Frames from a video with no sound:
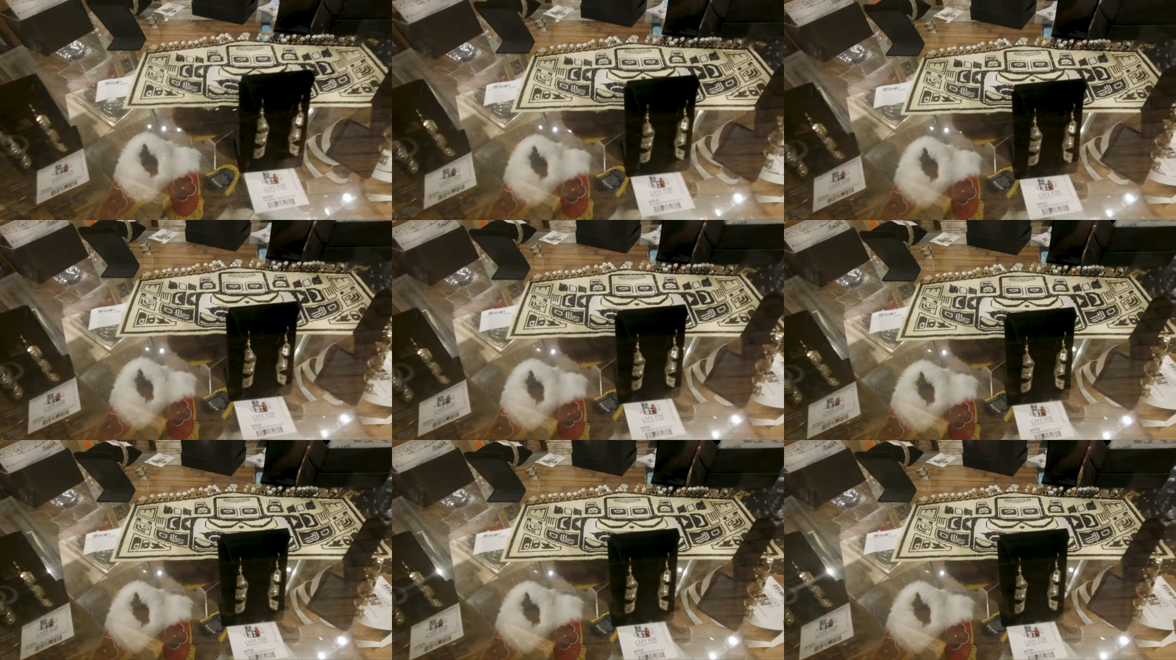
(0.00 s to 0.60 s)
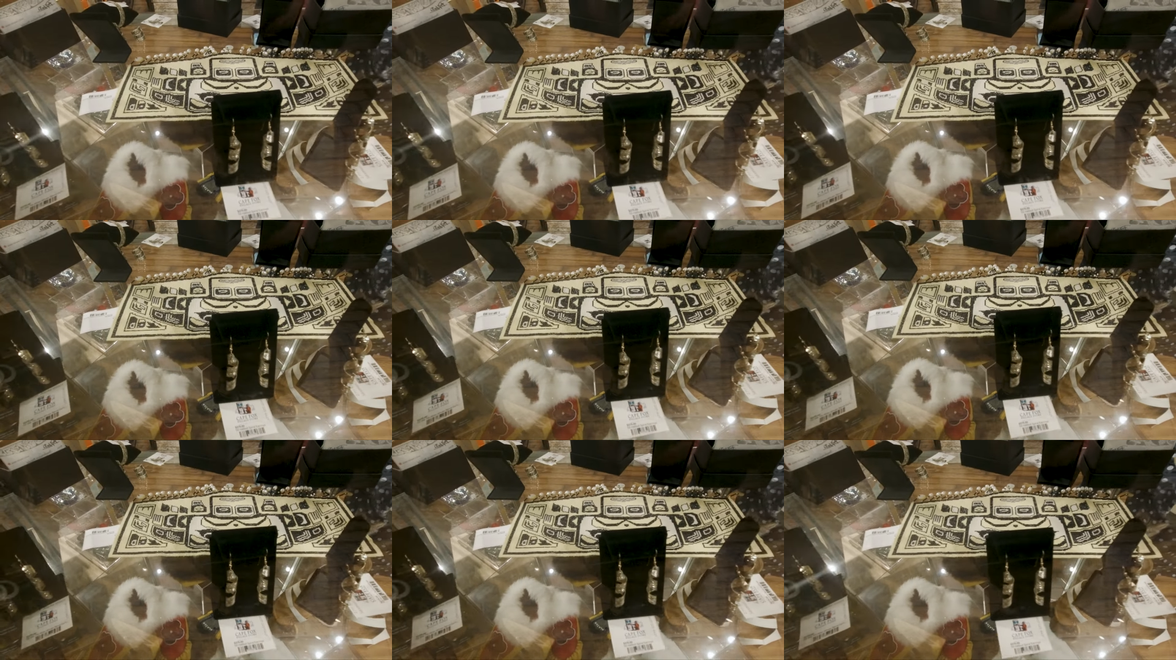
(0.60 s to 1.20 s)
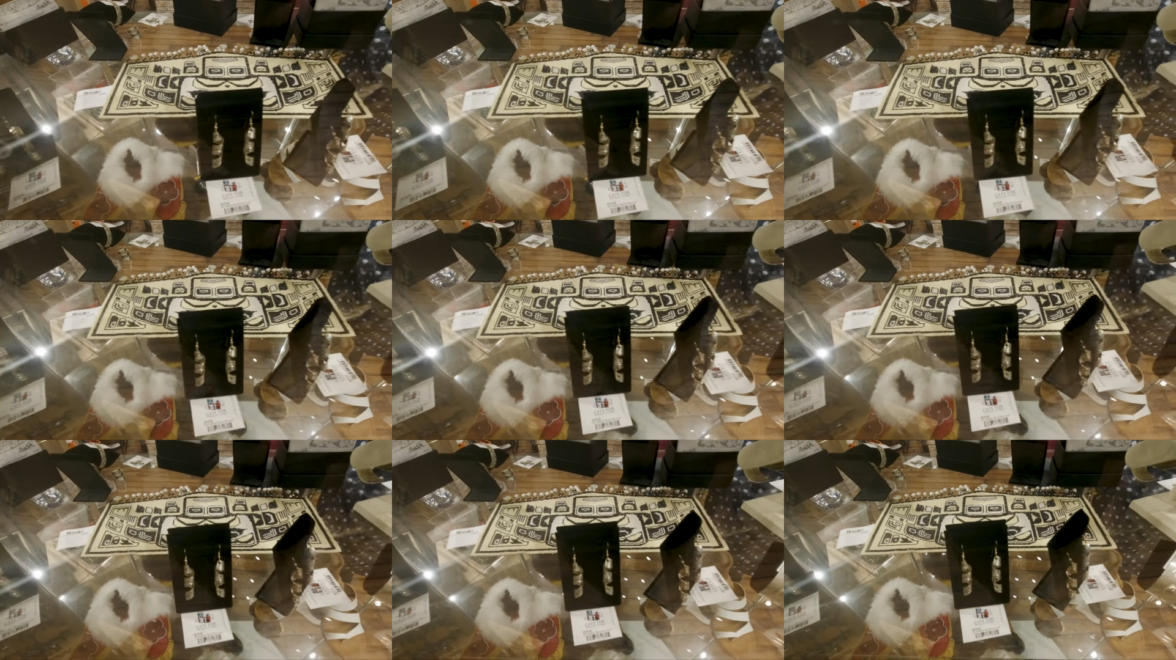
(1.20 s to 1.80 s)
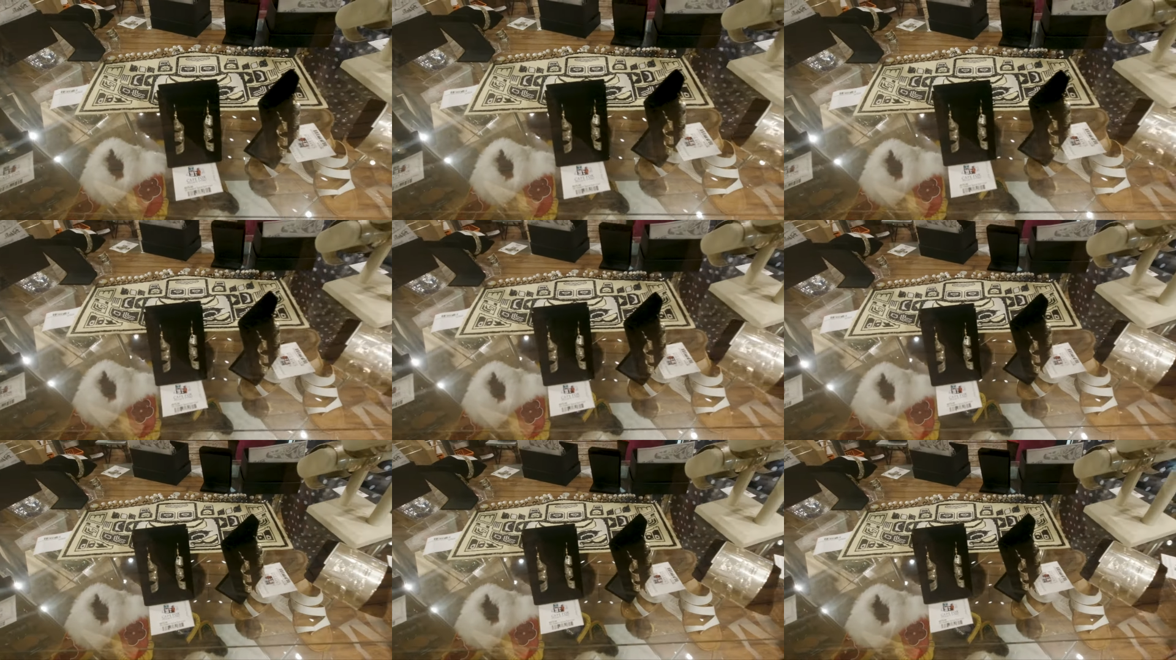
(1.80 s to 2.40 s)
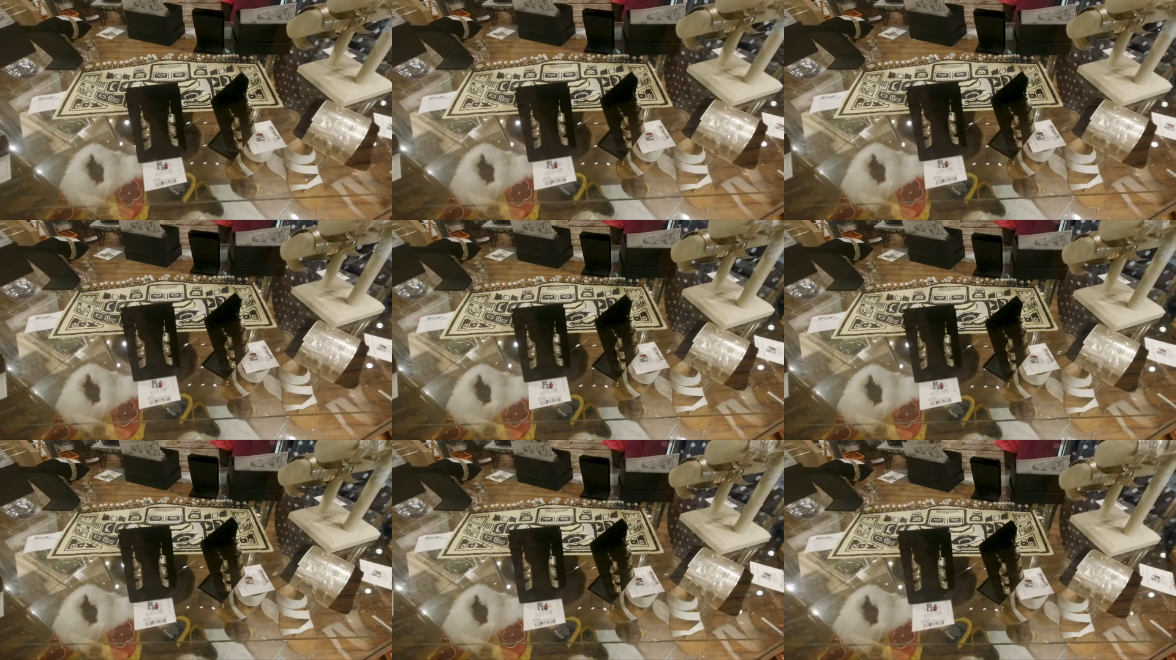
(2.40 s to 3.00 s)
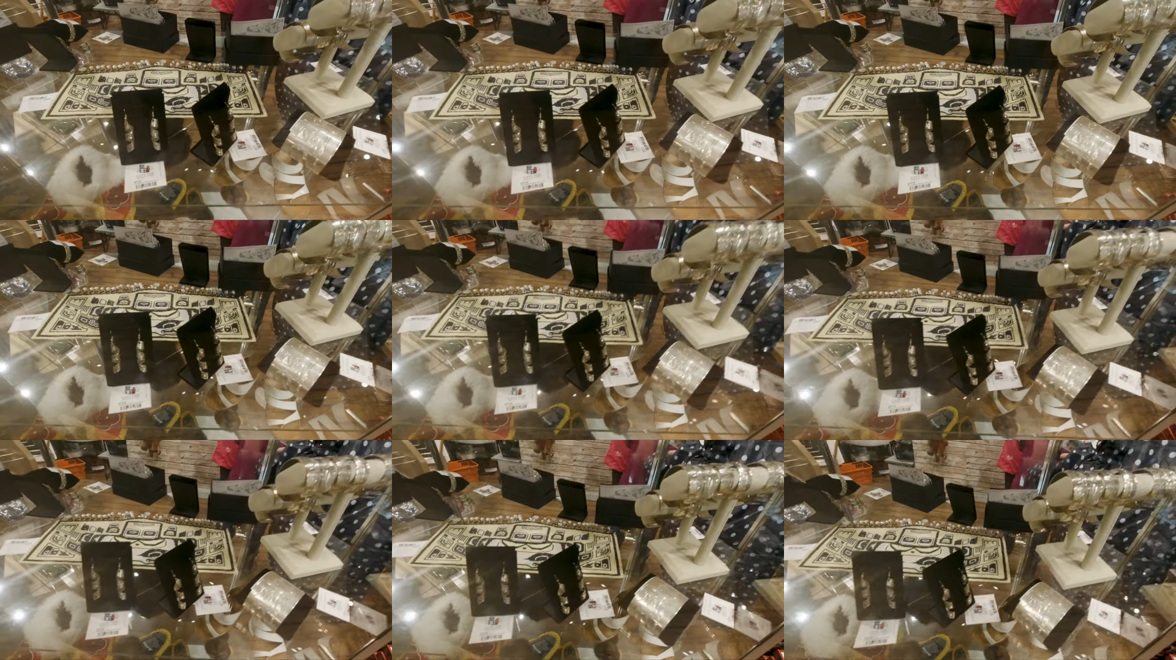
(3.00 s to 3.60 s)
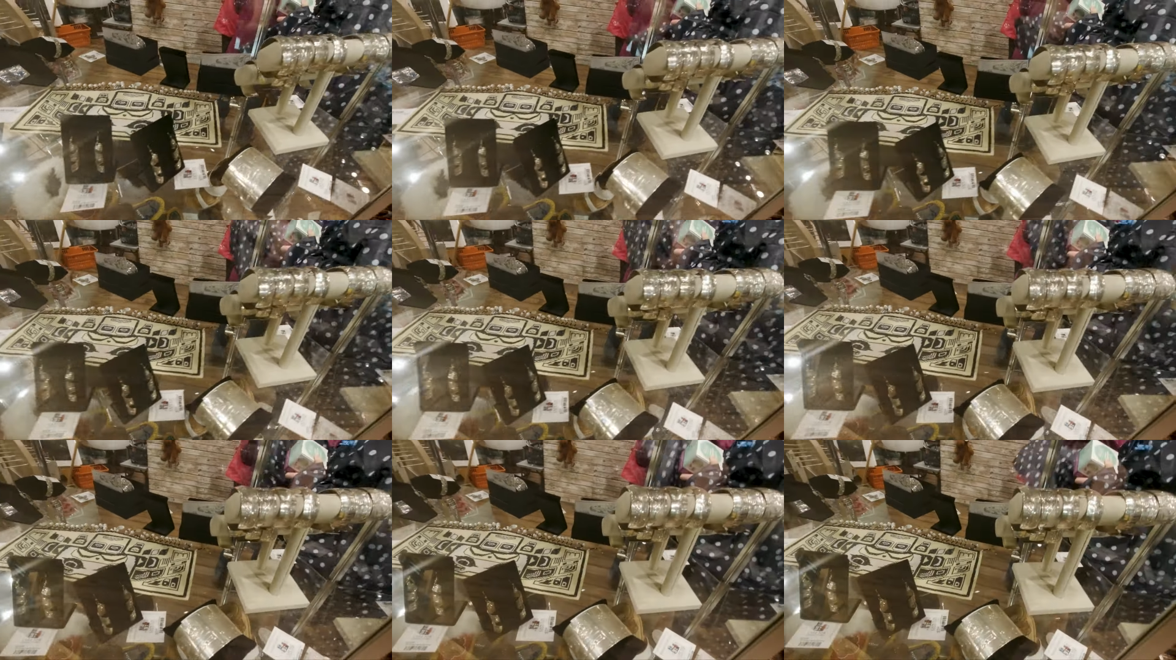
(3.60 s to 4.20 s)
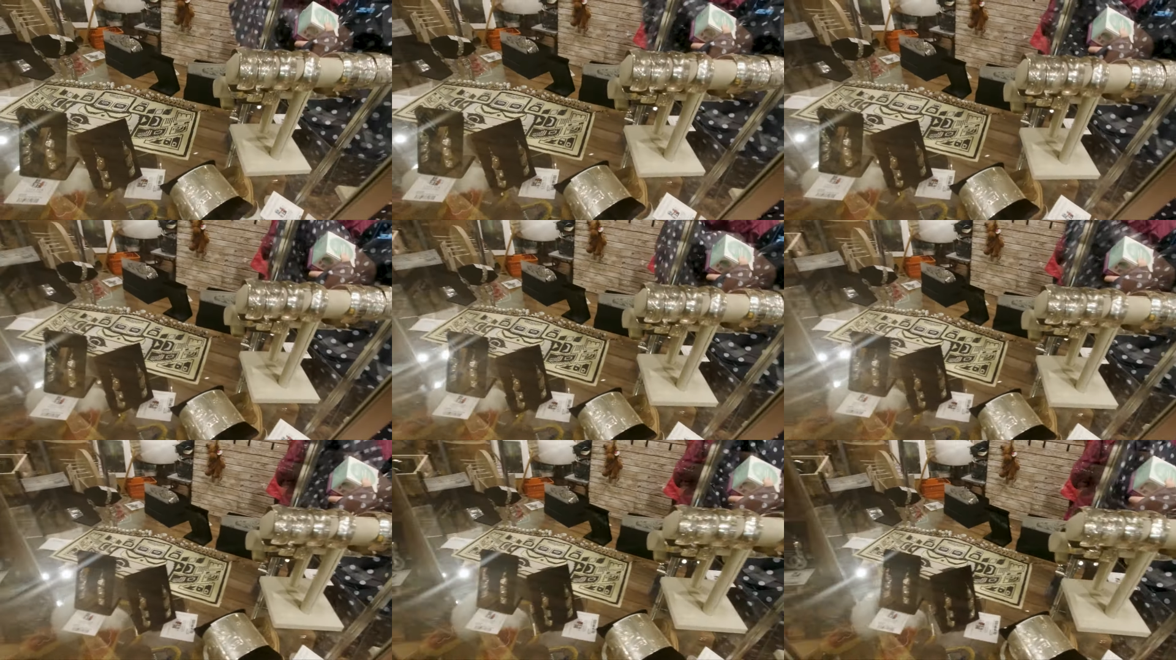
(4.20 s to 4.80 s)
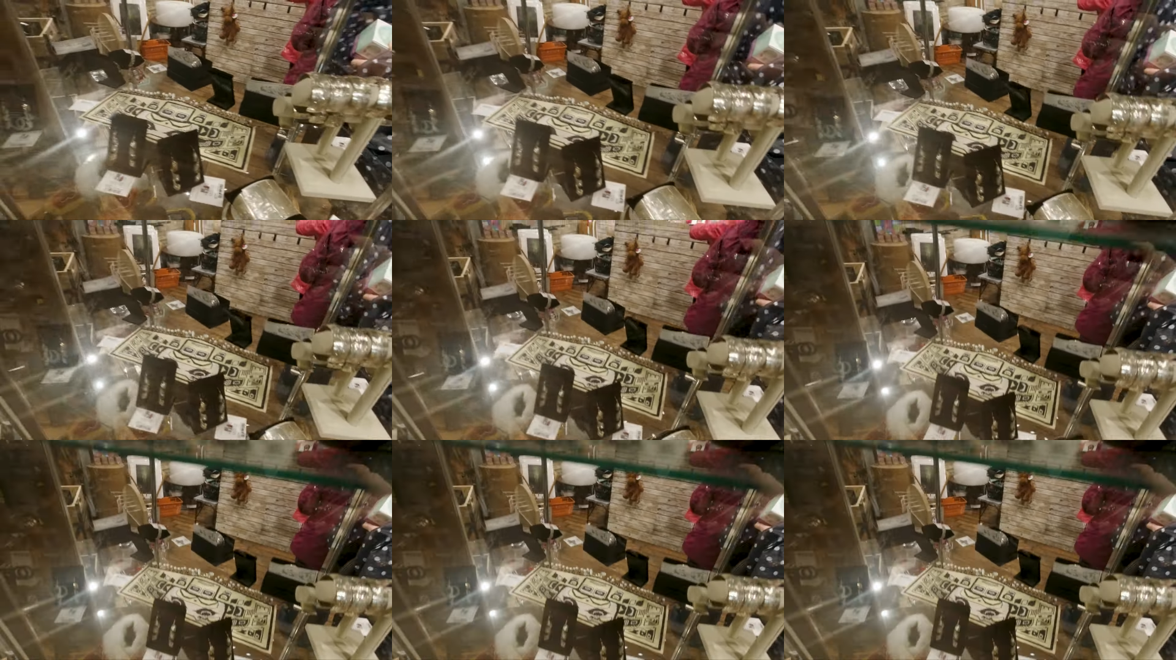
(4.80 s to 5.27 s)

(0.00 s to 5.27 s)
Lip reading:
Nobody's mouth can be seen.